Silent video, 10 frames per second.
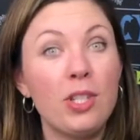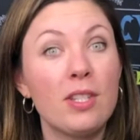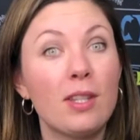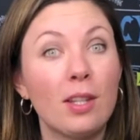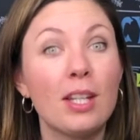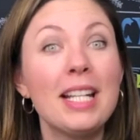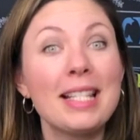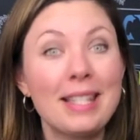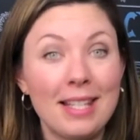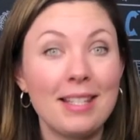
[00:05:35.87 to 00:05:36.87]
which is the
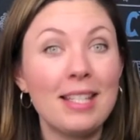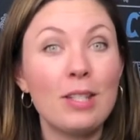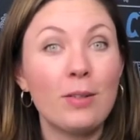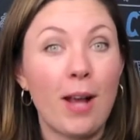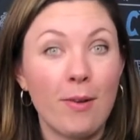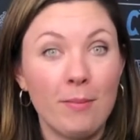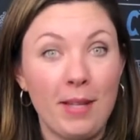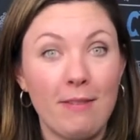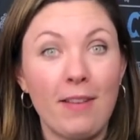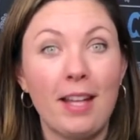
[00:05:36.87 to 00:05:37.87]
seasoned ground
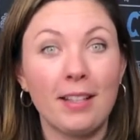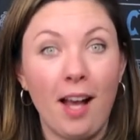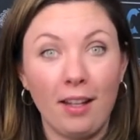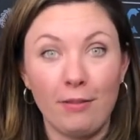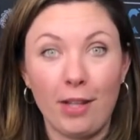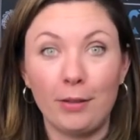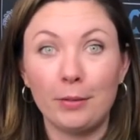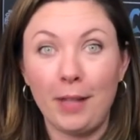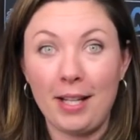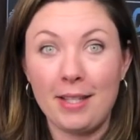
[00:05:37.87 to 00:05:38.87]
beef and
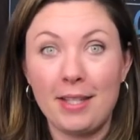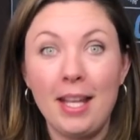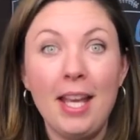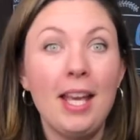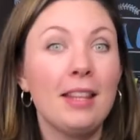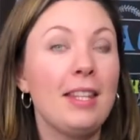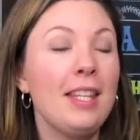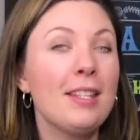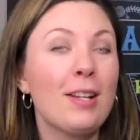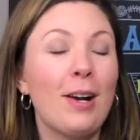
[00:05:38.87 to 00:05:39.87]
cauliflower rice.
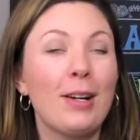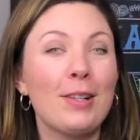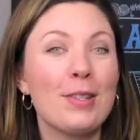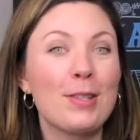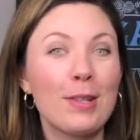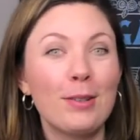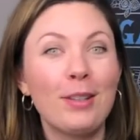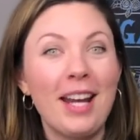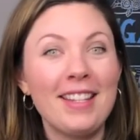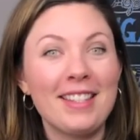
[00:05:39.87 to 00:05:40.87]
These are so
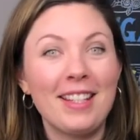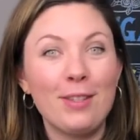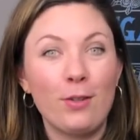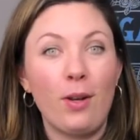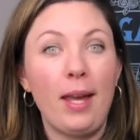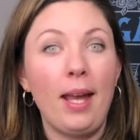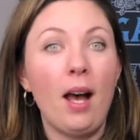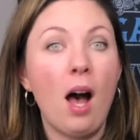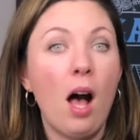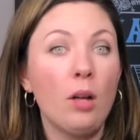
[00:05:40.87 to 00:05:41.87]
great to
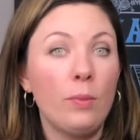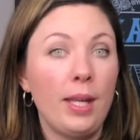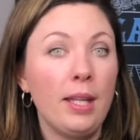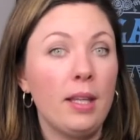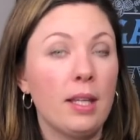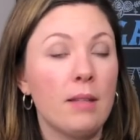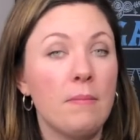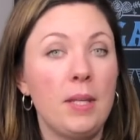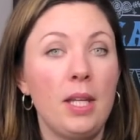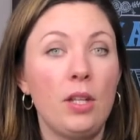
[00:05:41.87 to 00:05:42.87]
enjoy all week. It
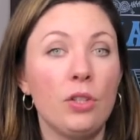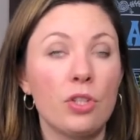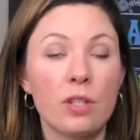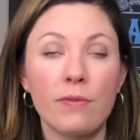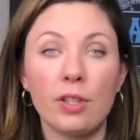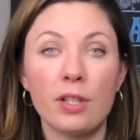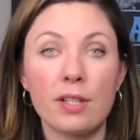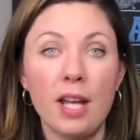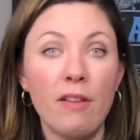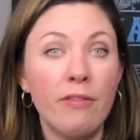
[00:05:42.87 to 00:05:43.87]
can be just for
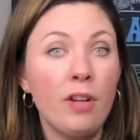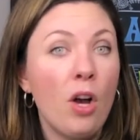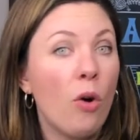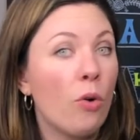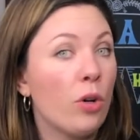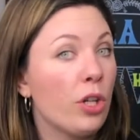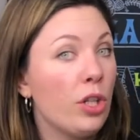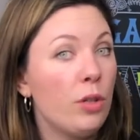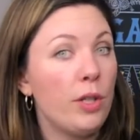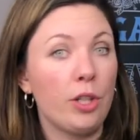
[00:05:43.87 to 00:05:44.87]
yourself or
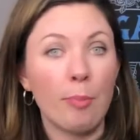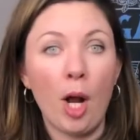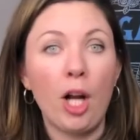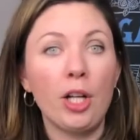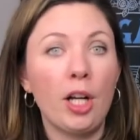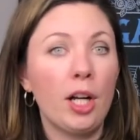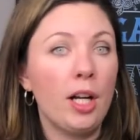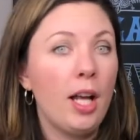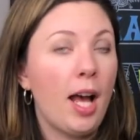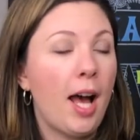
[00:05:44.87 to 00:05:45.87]
you and your
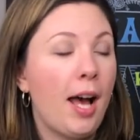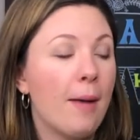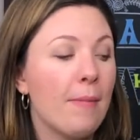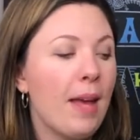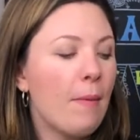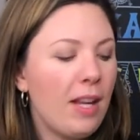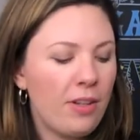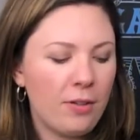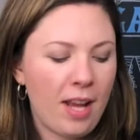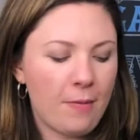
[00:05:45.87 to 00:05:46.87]
partner. That way
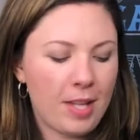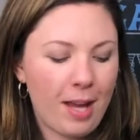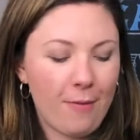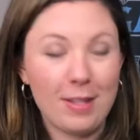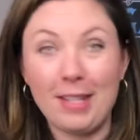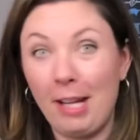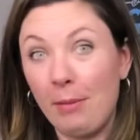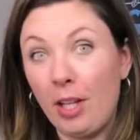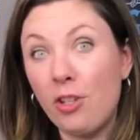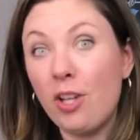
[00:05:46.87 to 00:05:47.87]
you don't have to have the
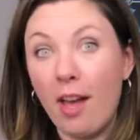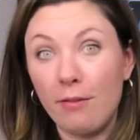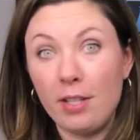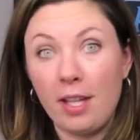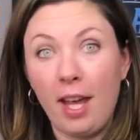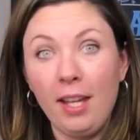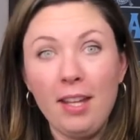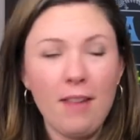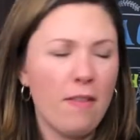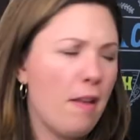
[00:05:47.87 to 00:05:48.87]
same lunch every day,
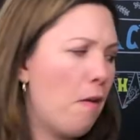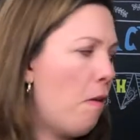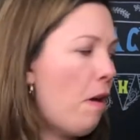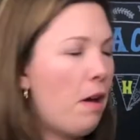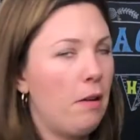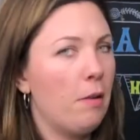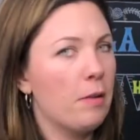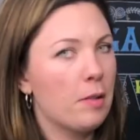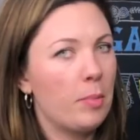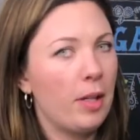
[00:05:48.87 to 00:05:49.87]
even though, I don't
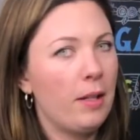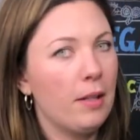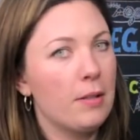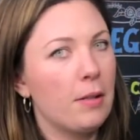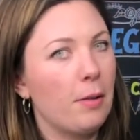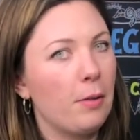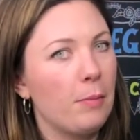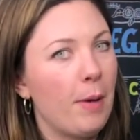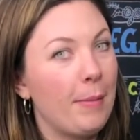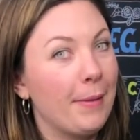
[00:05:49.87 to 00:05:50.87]
know, this is pretty good, so
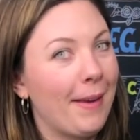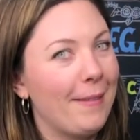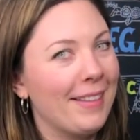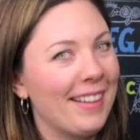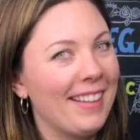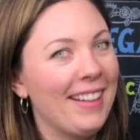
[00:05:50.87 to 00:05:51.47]
you might be okay with